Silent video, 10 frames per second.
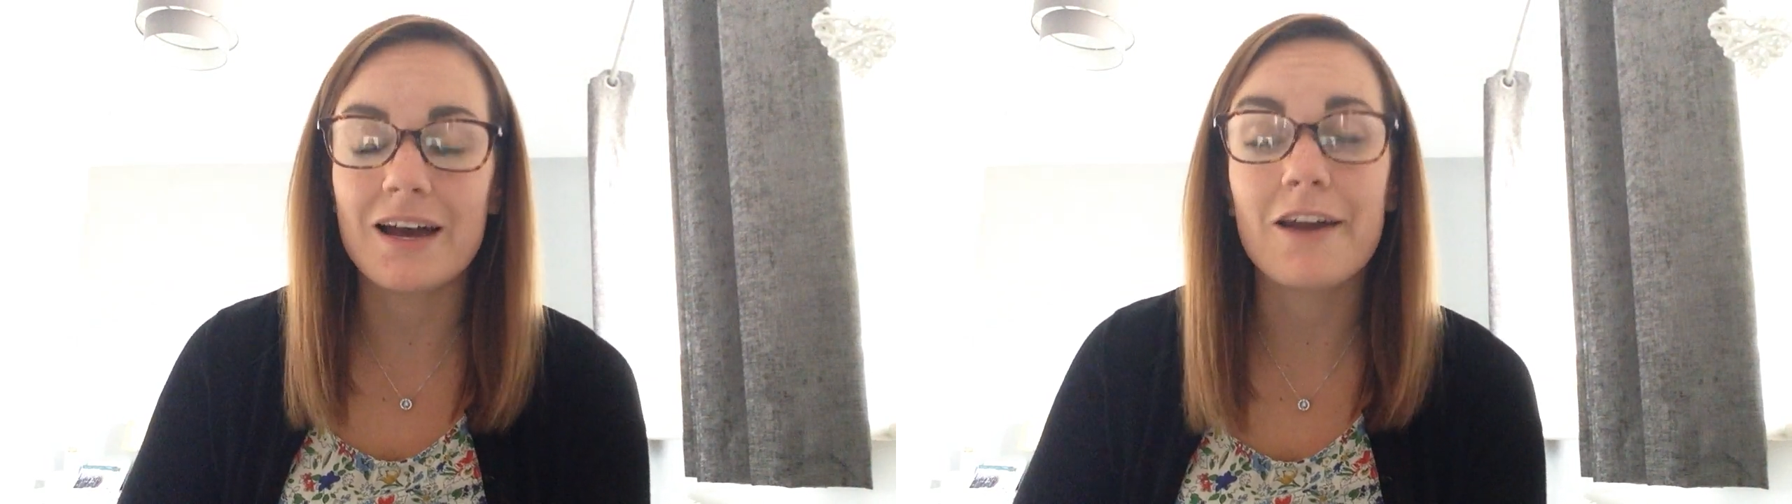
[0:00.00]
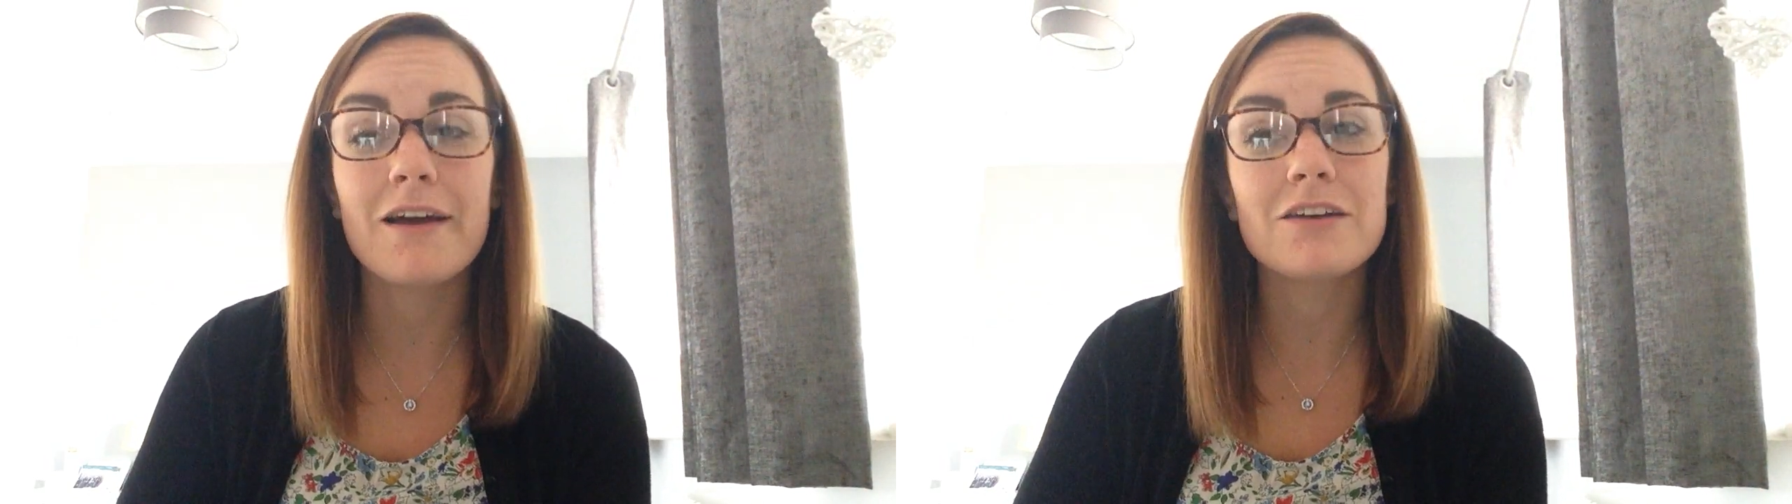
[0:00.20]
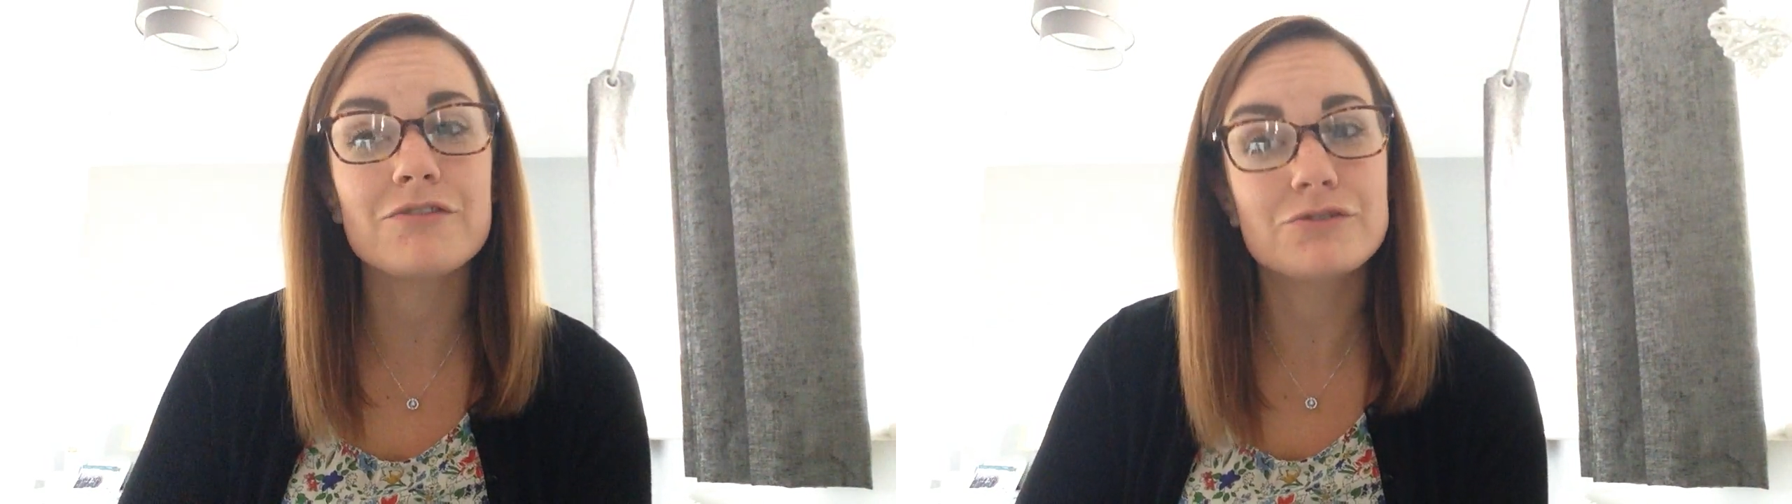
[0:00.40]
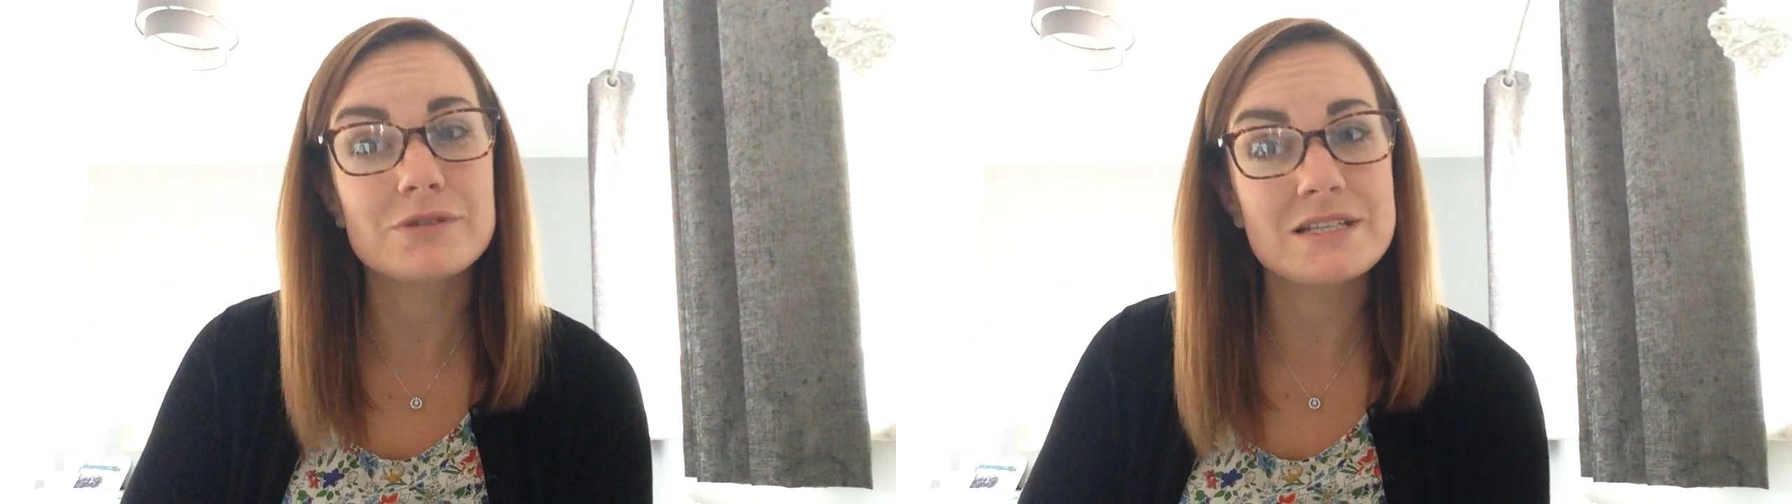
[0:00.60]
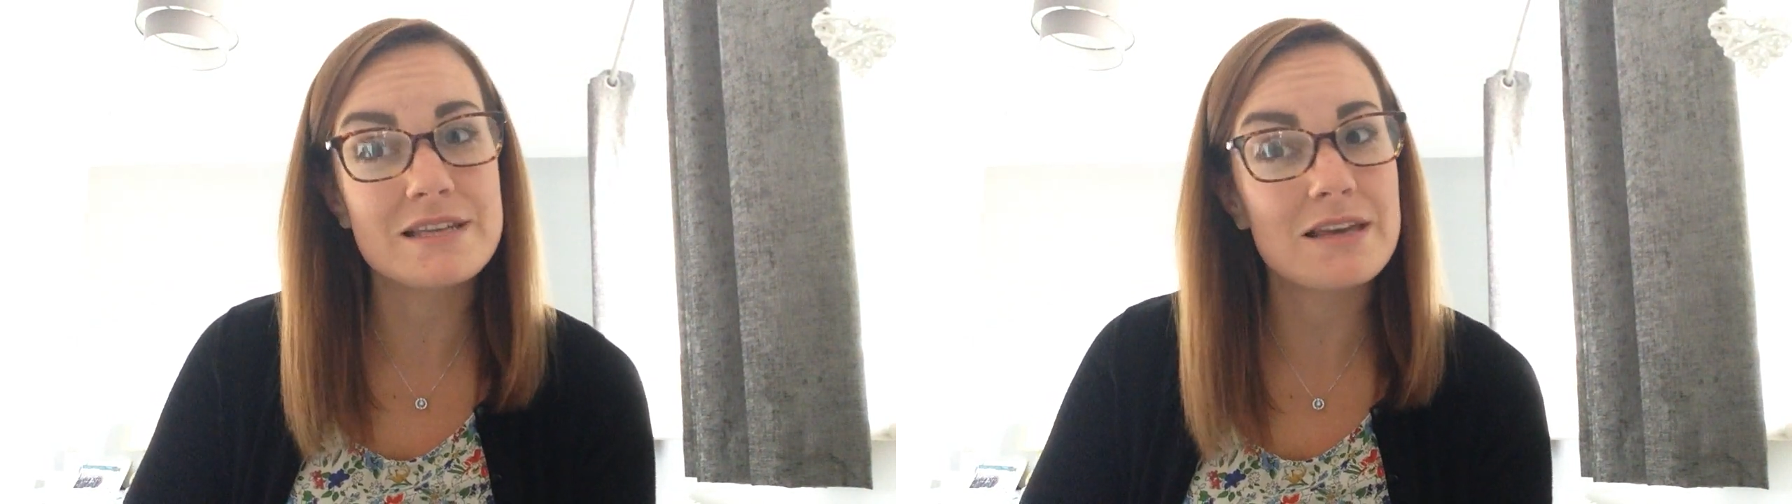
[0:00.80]
and I look
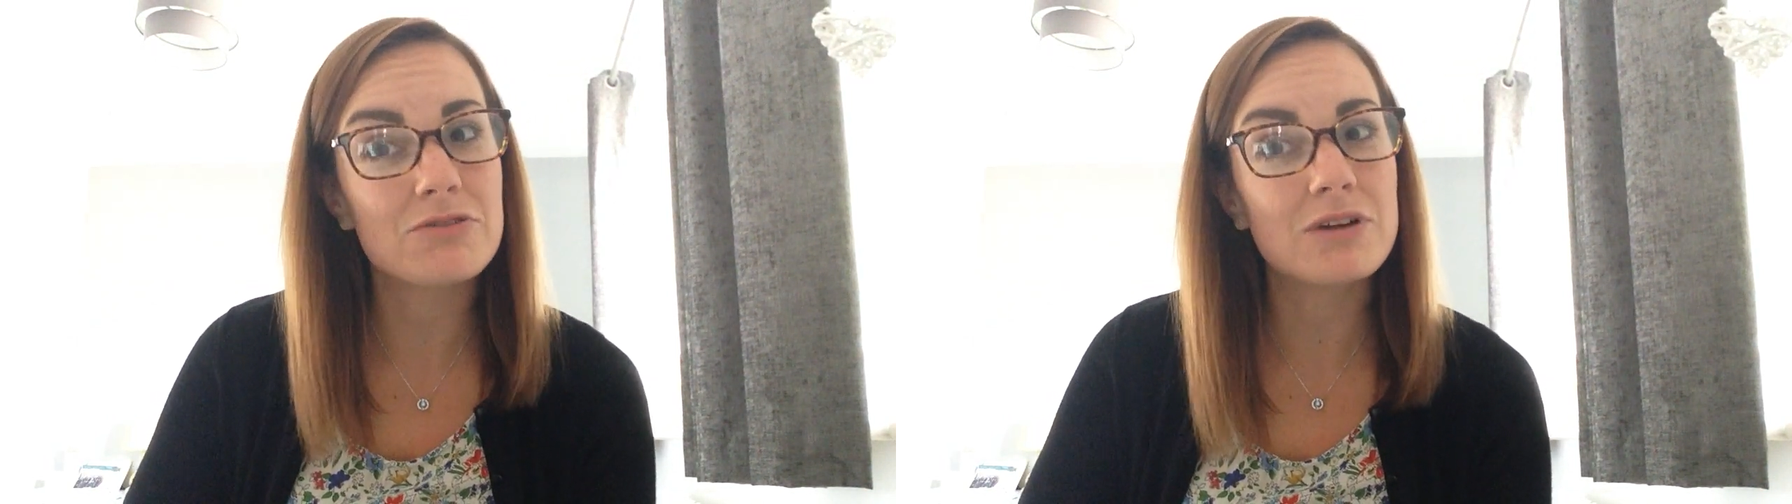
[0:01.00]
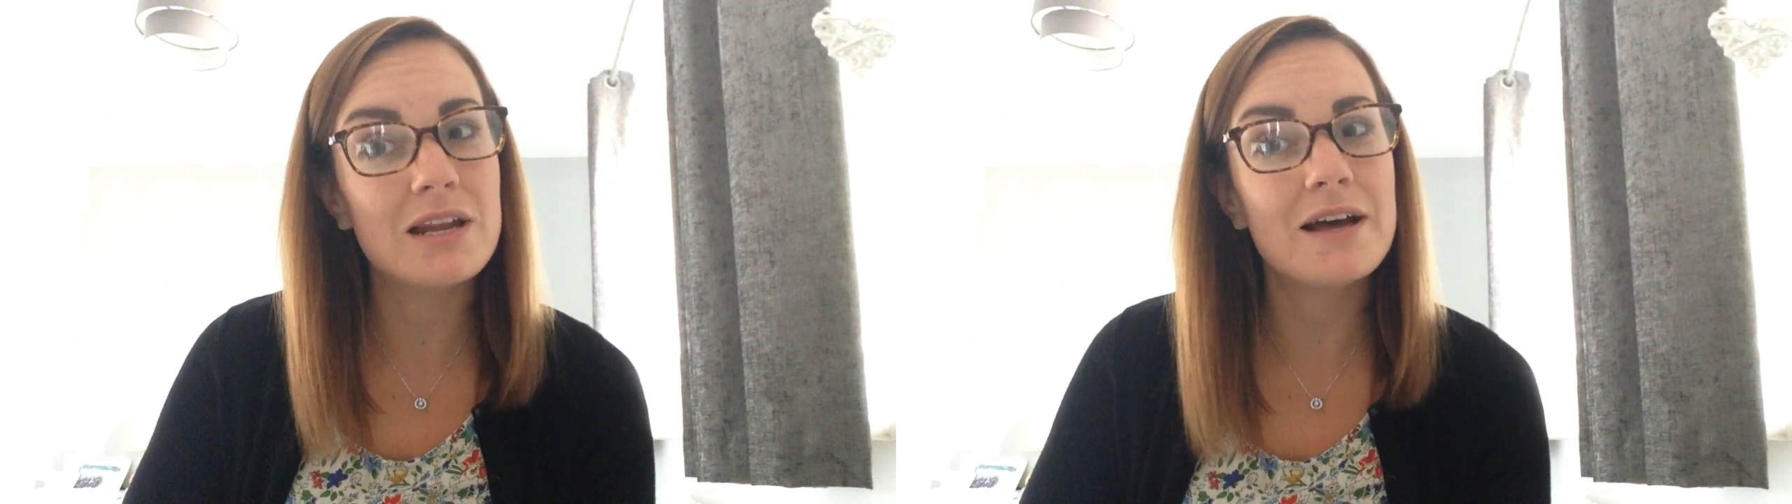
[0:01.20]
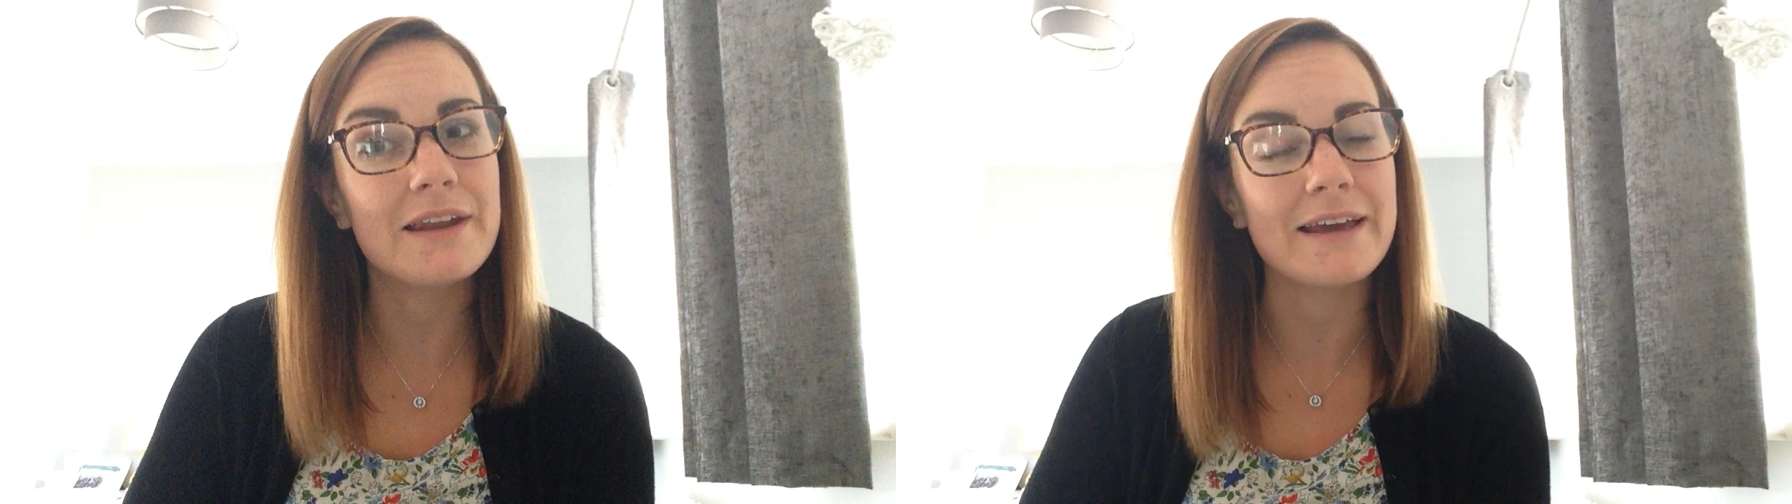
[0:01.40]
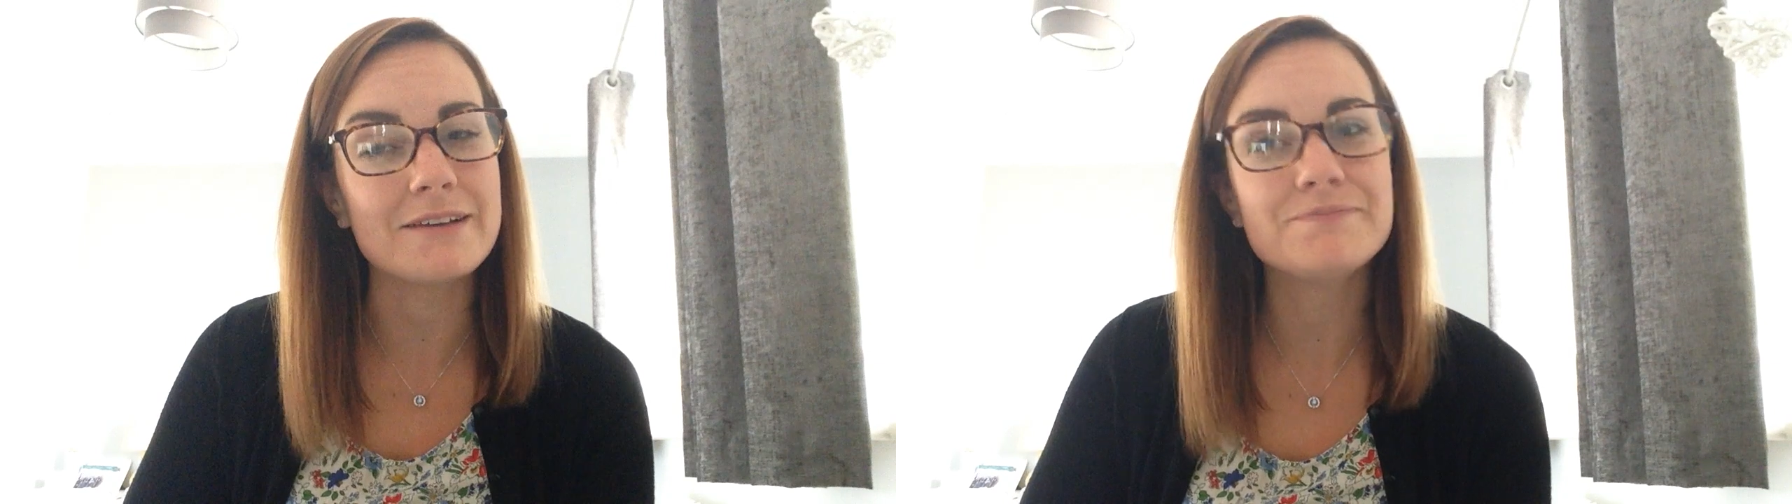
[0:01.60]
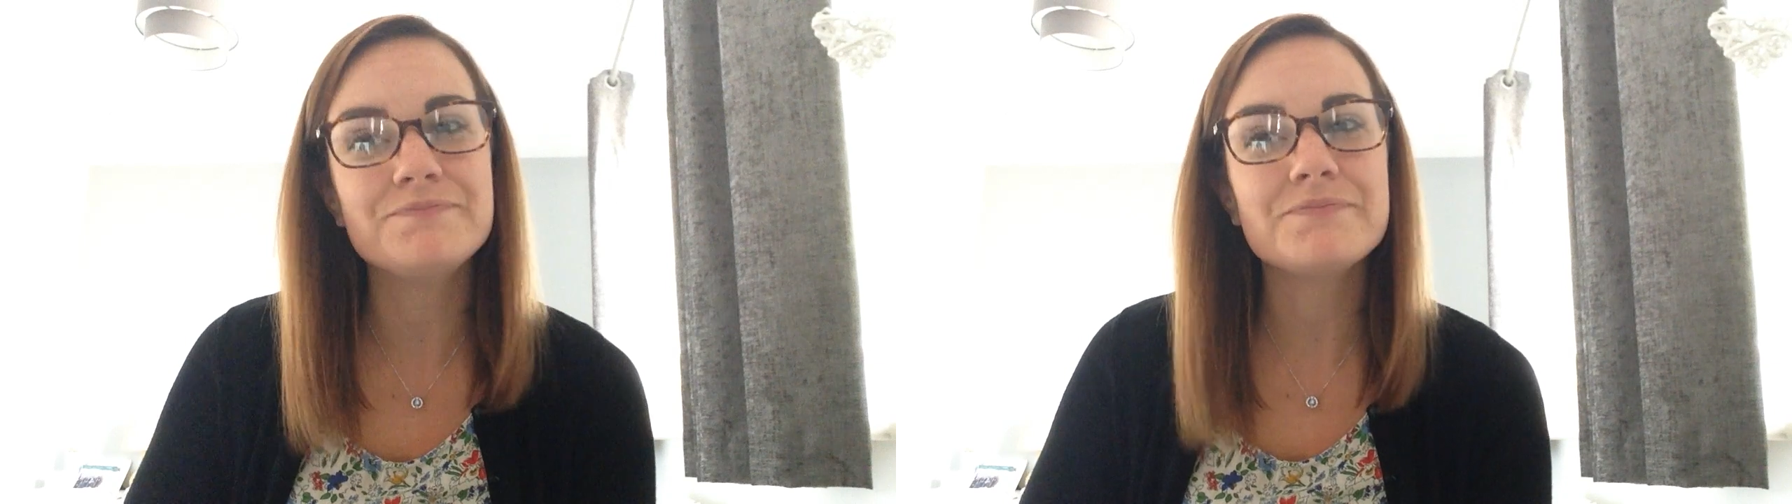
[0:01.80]
forward to seeing your learning.